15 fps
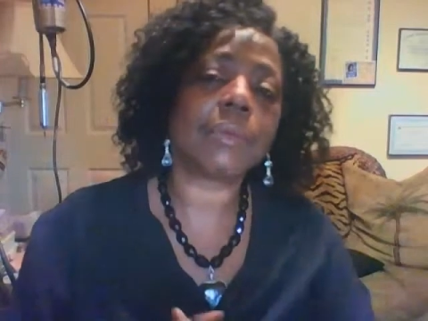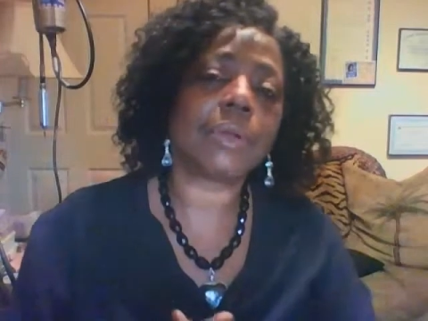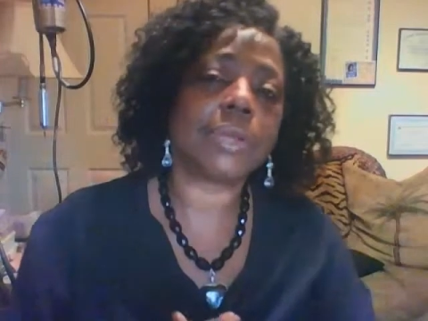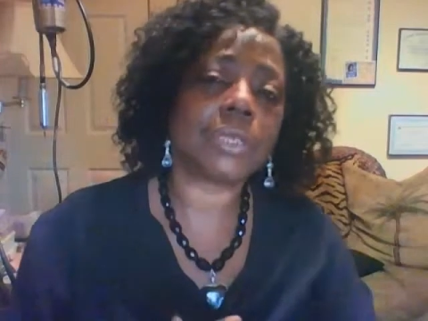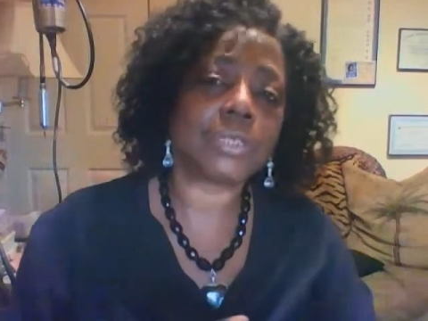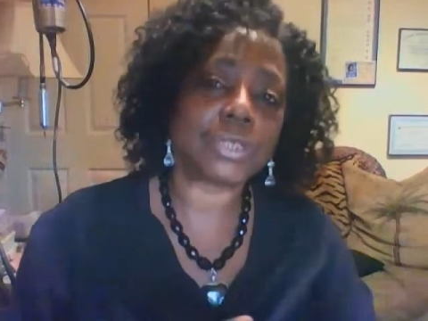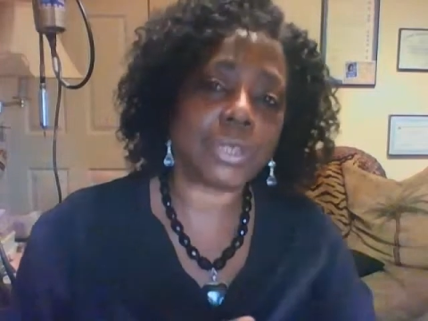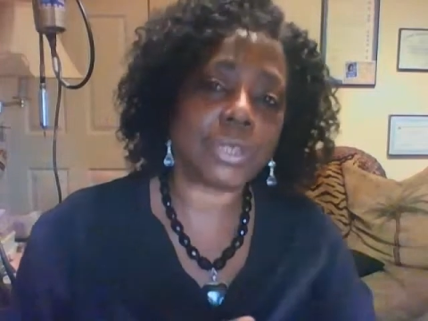going
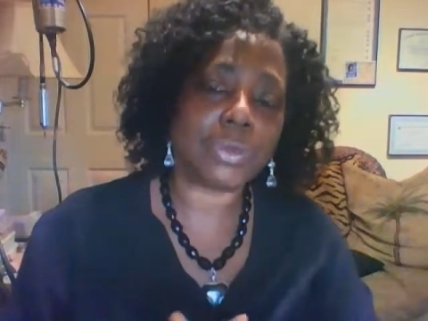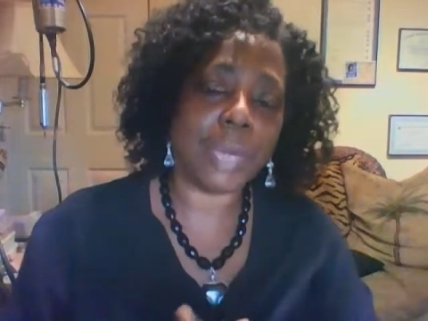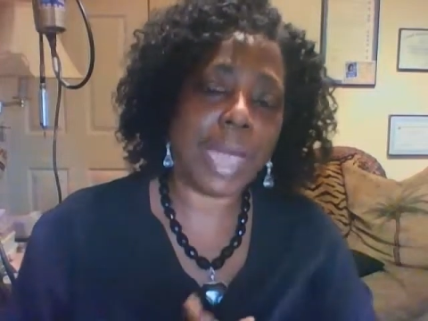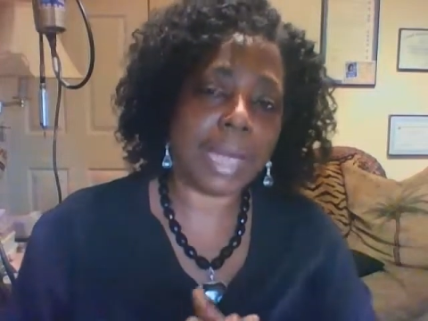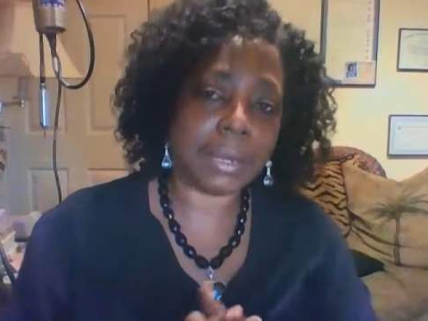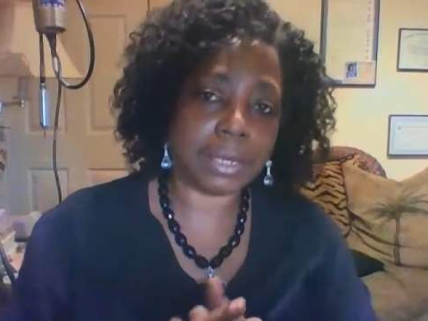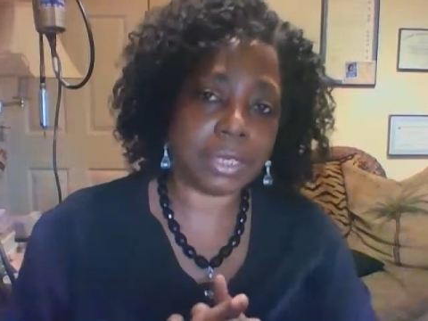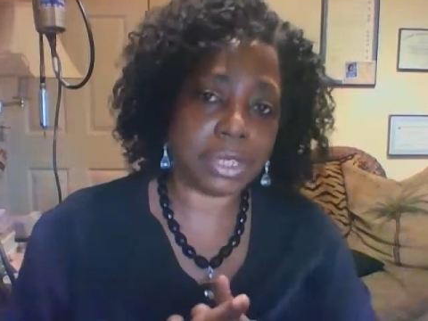to show you
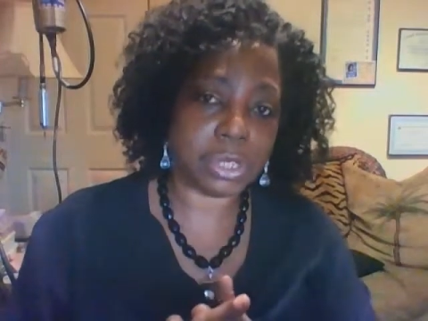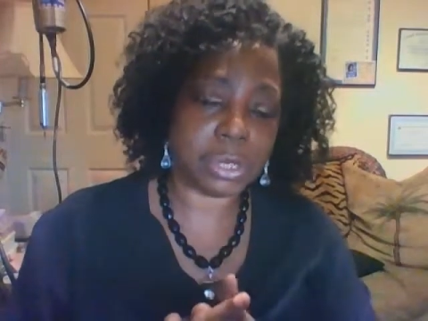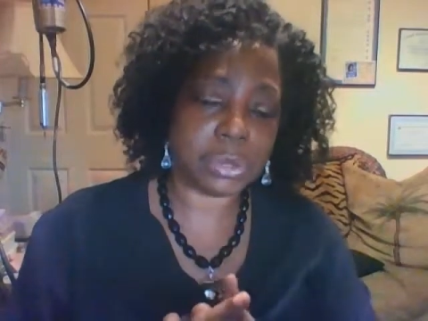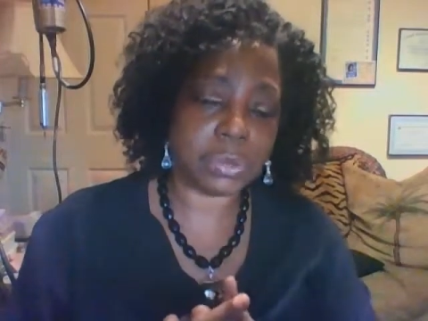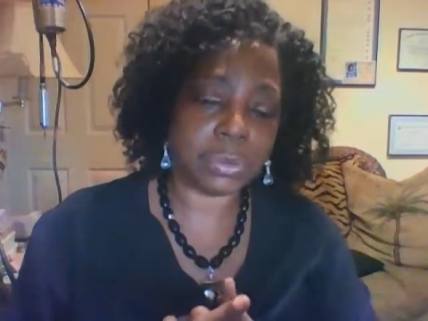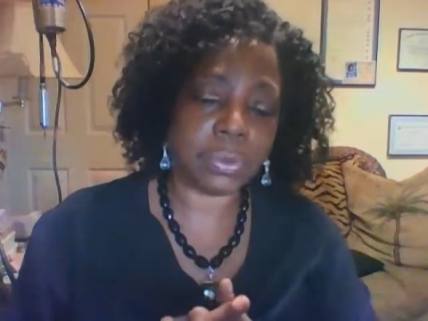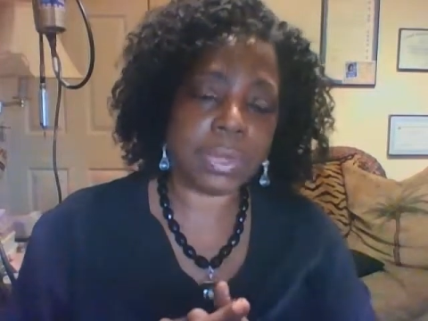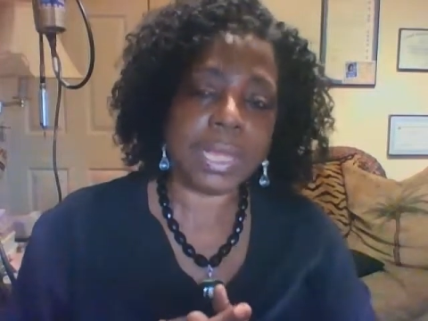how to
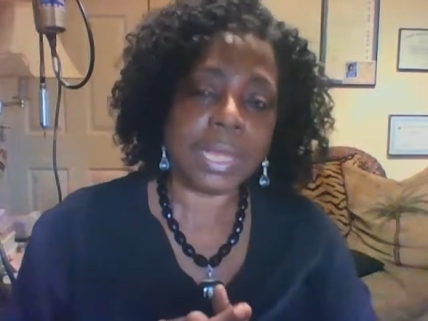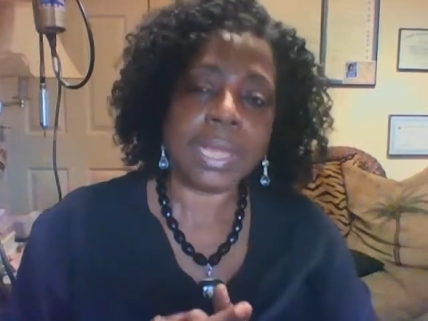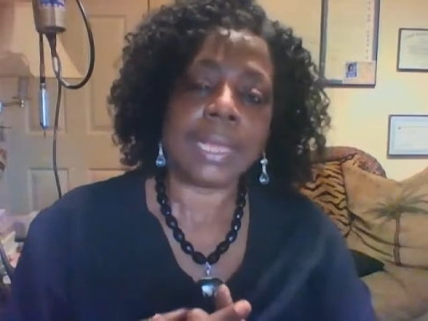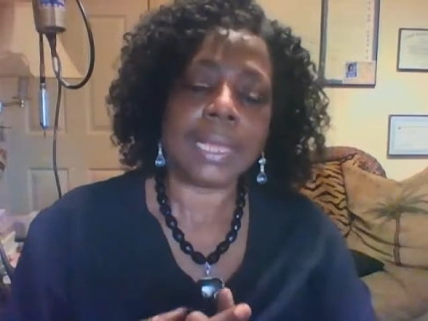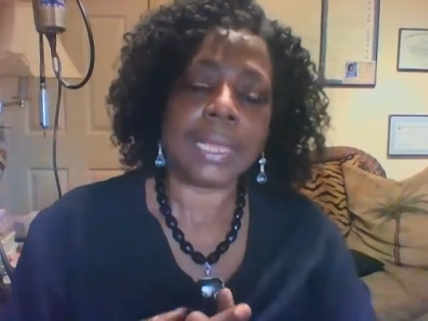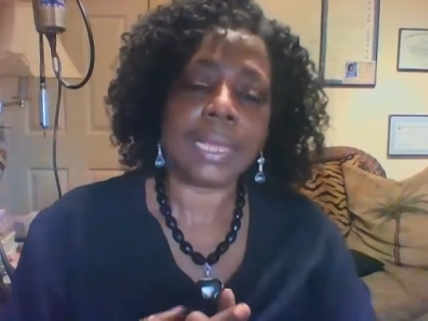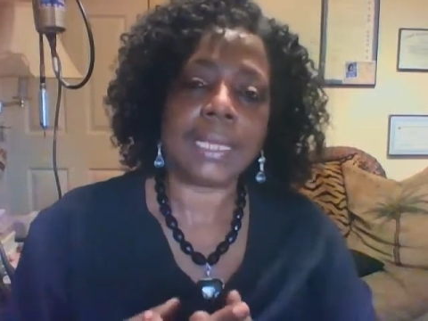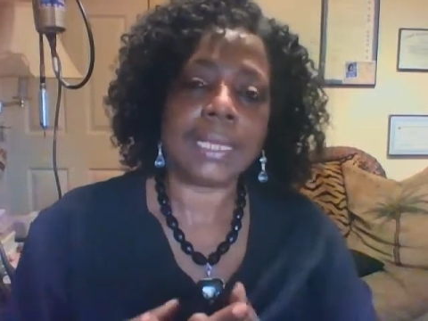do
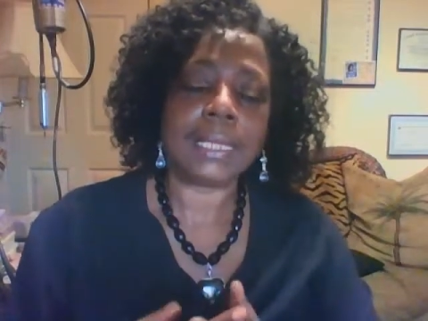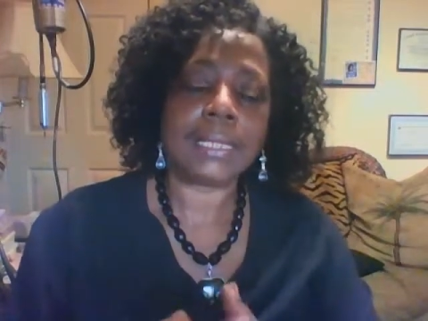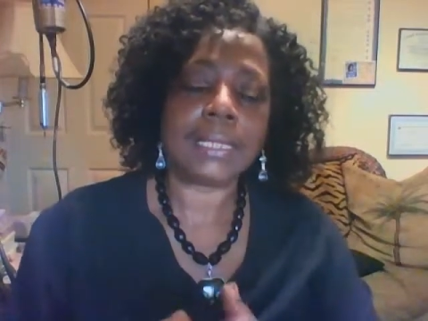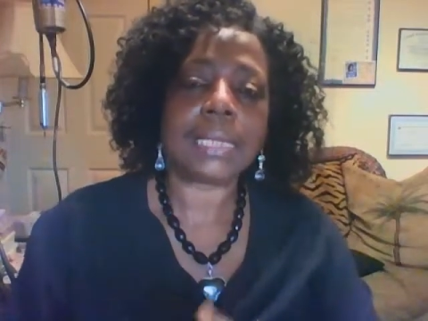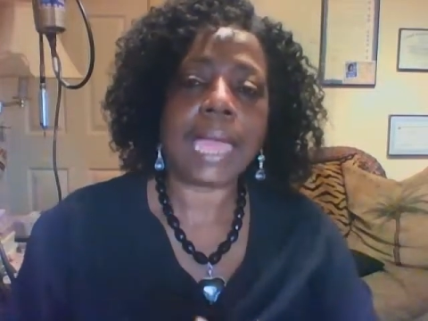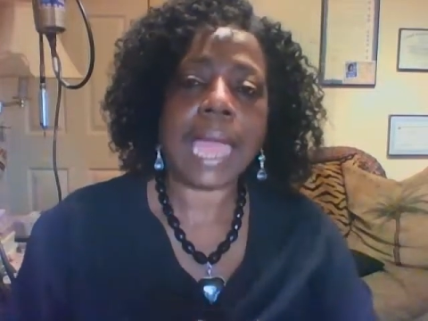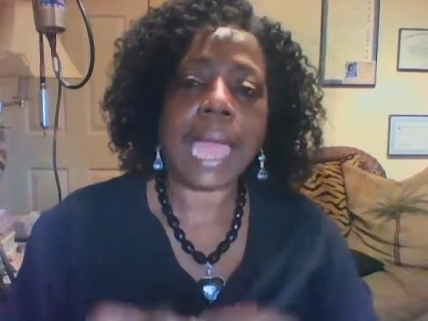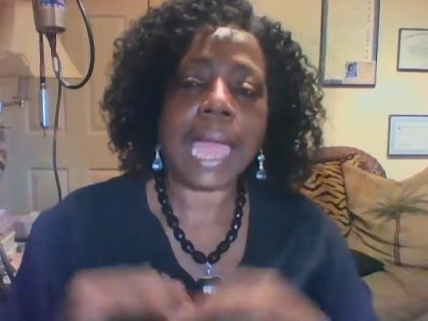is
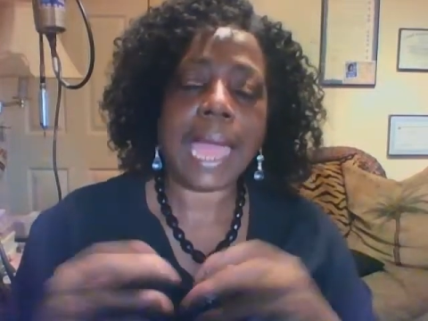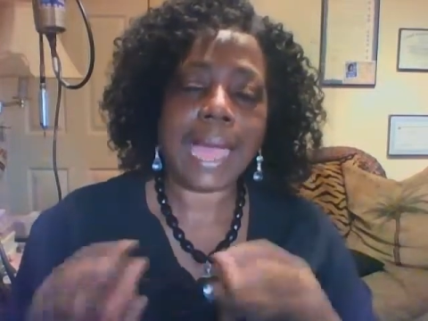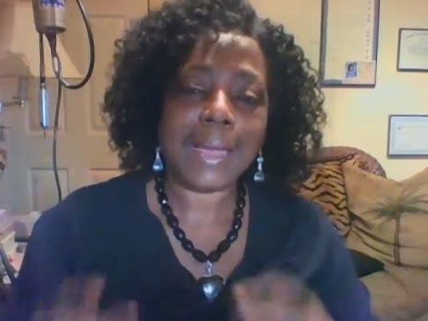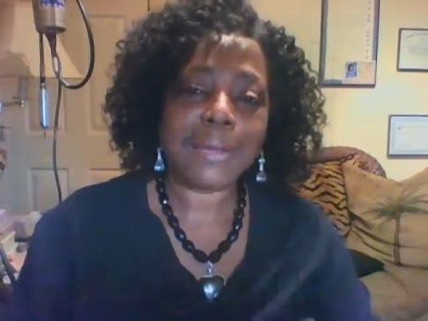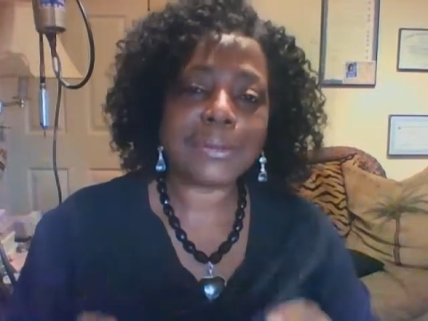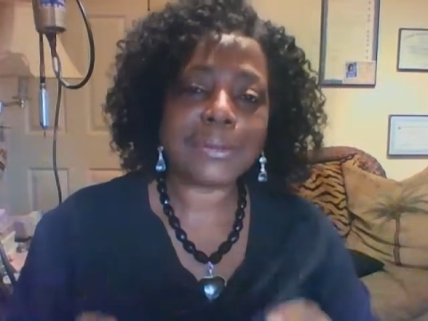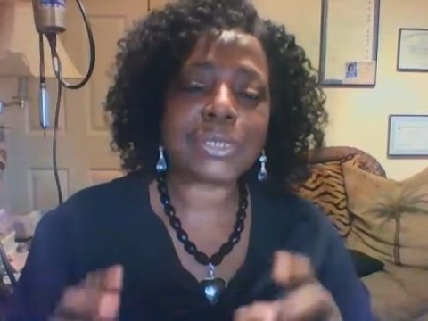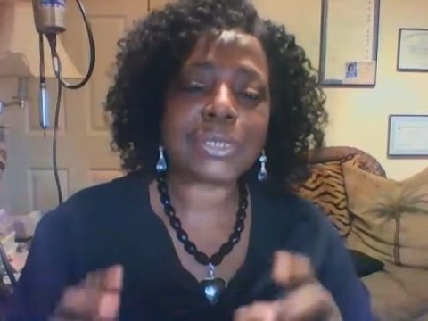
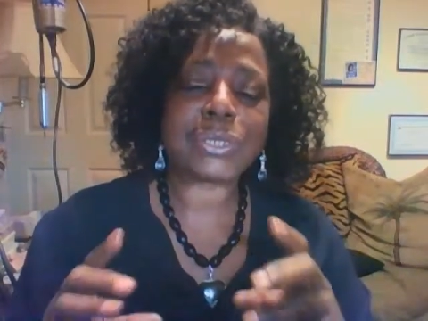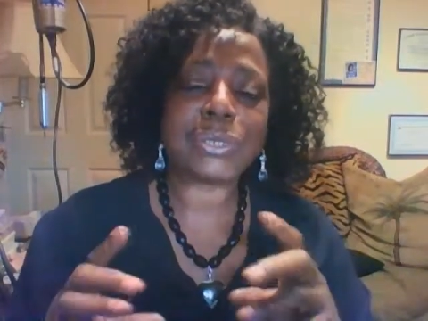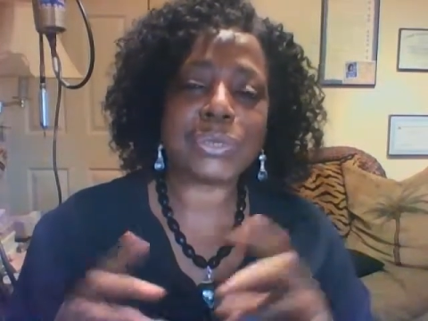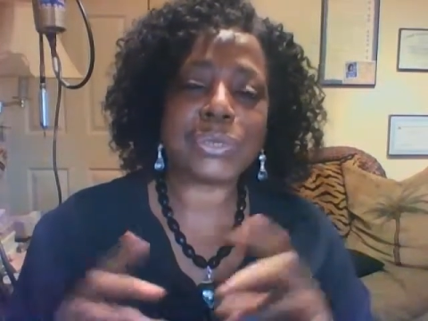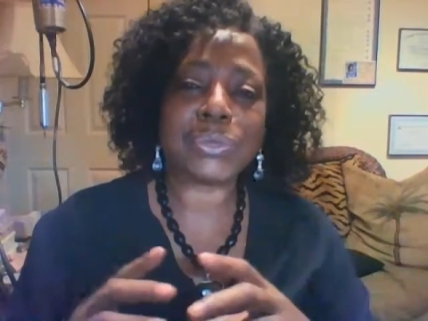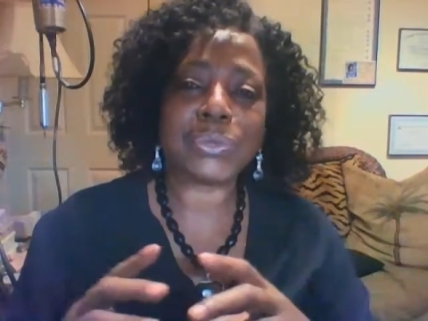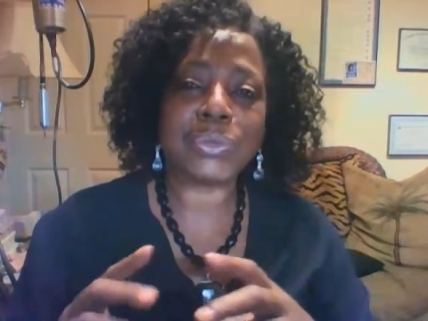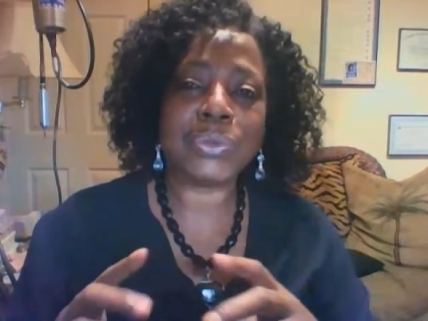how
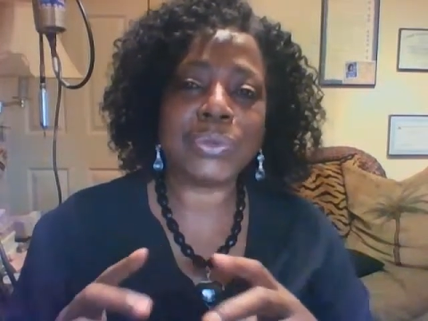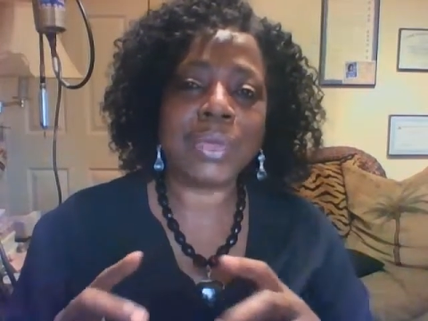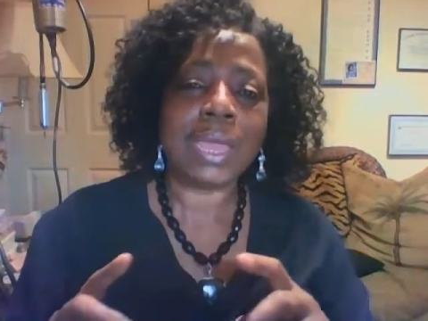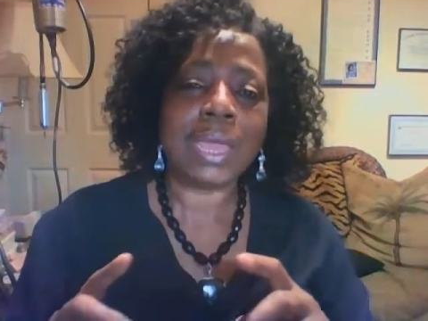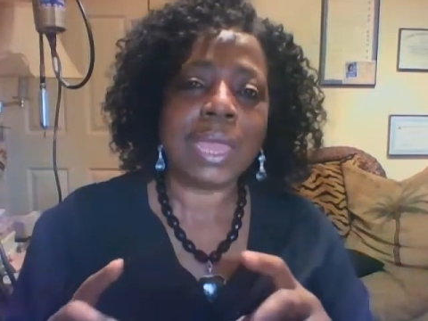to